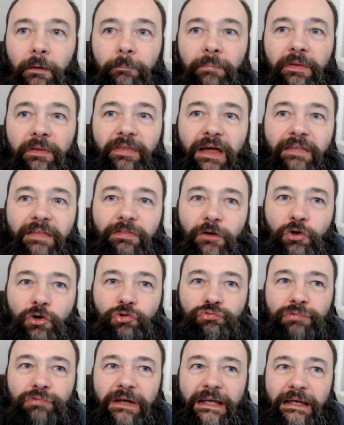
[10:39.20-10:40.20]
But then the
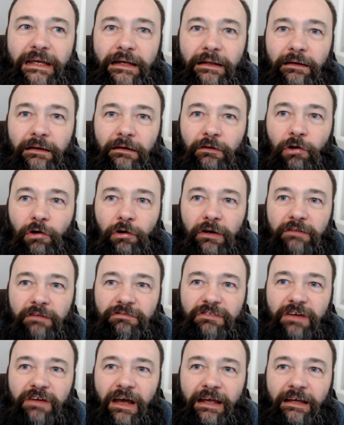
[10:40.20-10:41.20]
green kind of
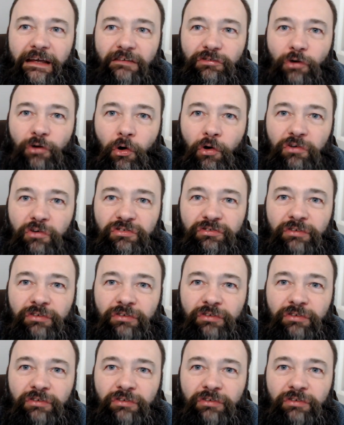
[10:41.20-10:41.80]
takes off.